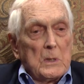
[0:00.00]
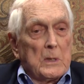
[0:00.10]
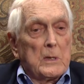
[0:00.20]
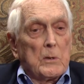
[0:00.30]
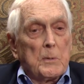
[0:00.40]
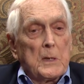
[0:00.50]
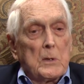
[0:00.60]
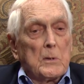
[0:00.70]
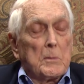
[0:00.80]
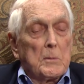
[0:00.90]
later
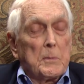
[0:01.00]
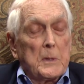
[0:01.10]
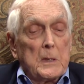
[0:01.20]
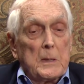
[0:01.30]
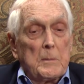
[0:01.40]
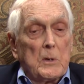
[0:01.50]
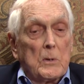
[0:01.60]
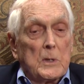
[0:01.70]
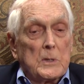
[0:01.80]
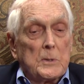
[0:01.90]
become, became
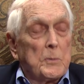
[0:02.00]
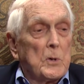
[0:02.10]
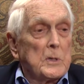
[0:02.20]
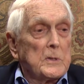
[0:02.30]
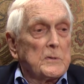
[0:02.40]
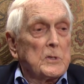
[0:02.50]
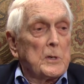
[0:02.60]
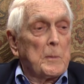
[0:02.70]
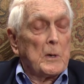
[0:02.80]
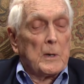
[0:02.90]
known as the Boys of
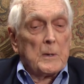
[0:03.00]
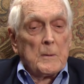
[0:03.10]
Summer.